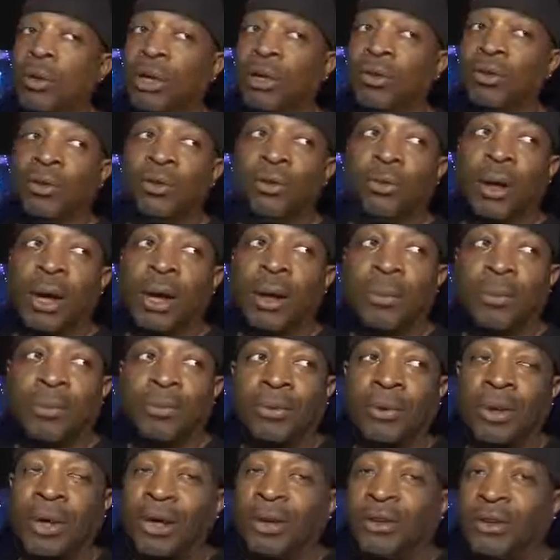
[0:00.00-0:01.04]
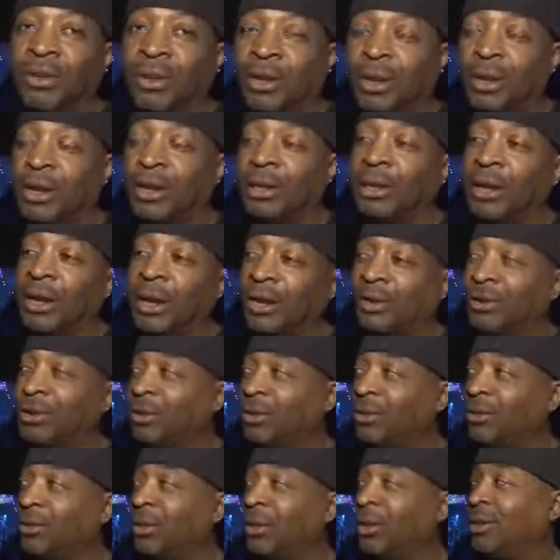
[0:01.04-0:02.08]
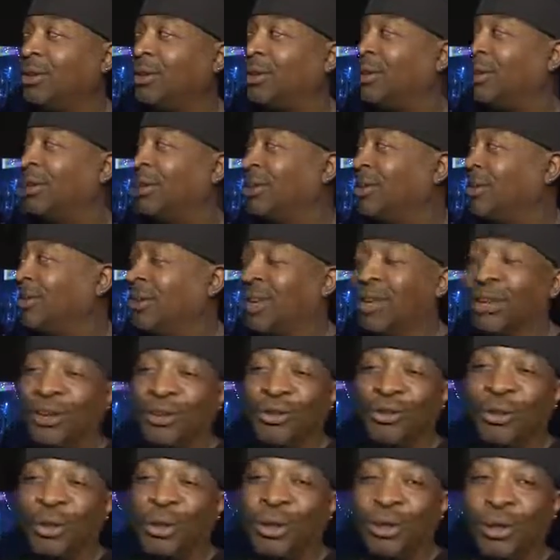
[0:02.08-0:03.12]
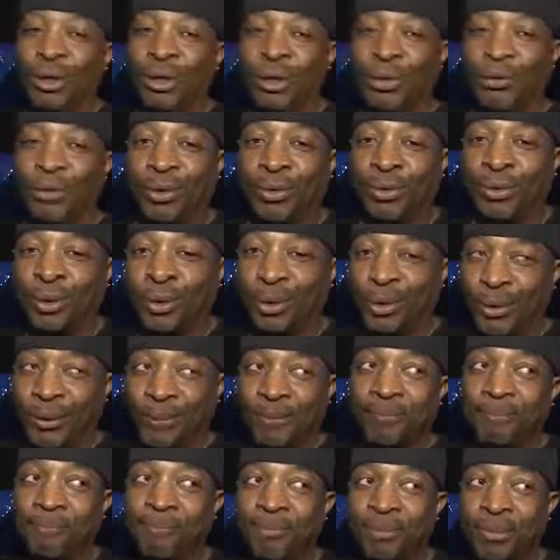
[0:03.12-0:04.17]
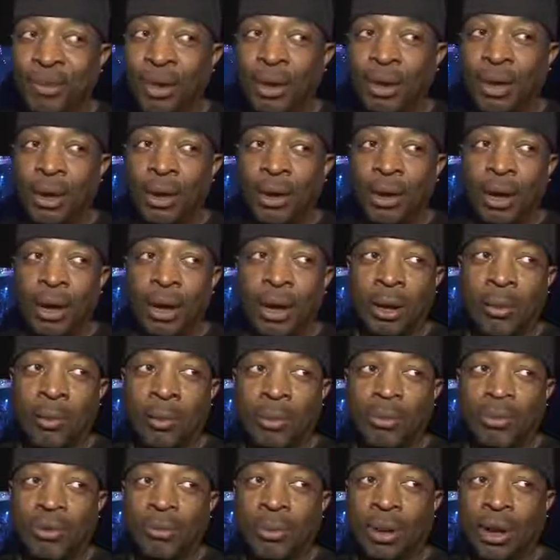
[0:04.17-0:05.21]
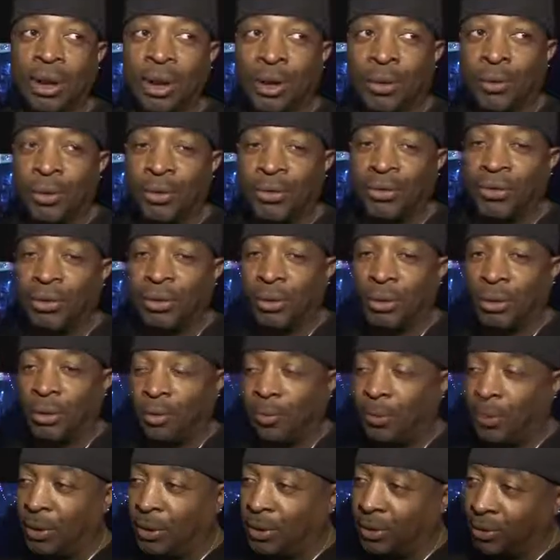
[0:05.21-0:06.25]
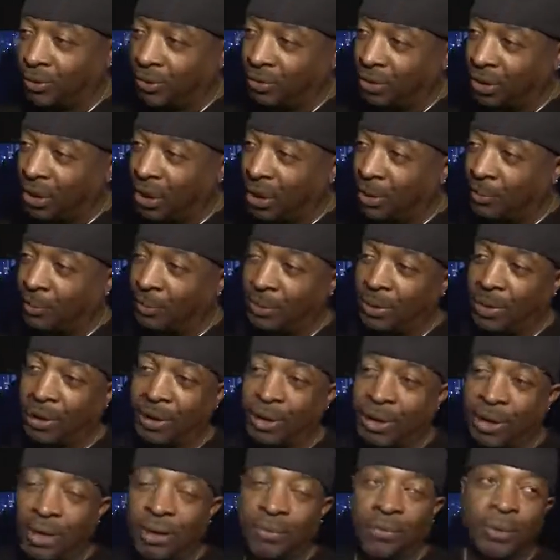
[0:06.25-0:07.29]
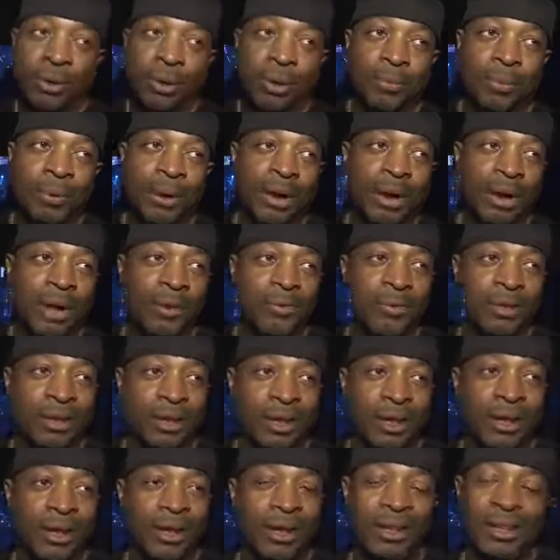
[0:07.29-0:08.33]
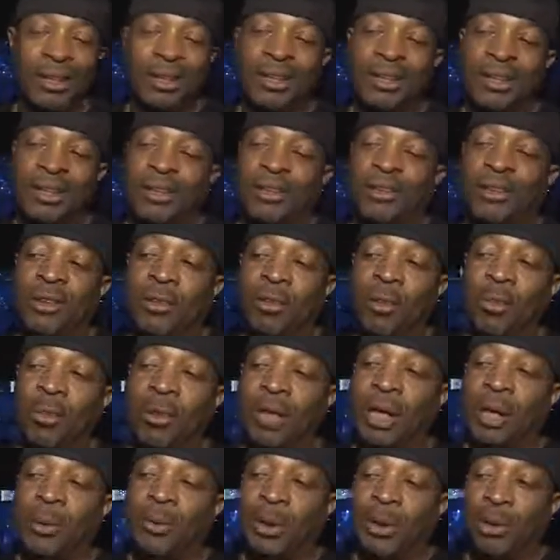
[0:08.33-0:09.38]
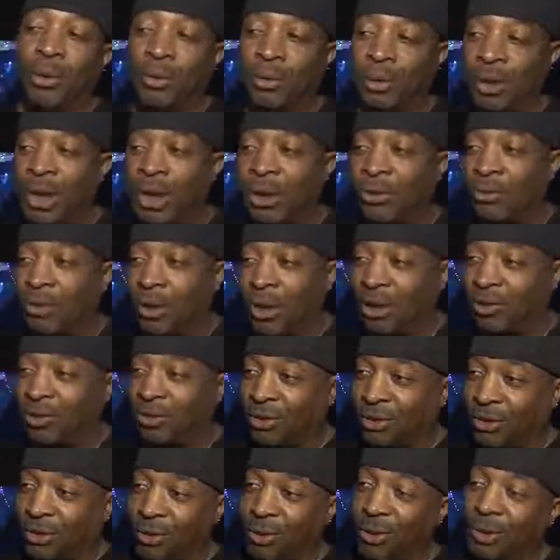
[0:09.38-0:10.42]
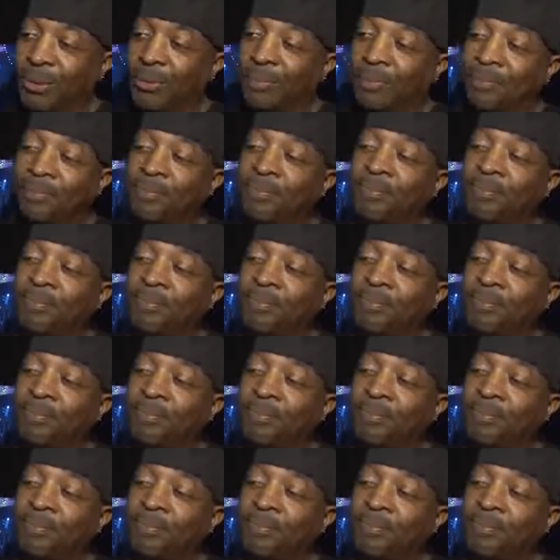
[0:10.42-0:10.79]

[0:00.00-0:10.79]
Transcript: Released two albums last year, and then actually setting the trend all over the world. Most of my heroes still on the Piano Stamp, and the Evil Empire, everything. So we became our own aggregation unit.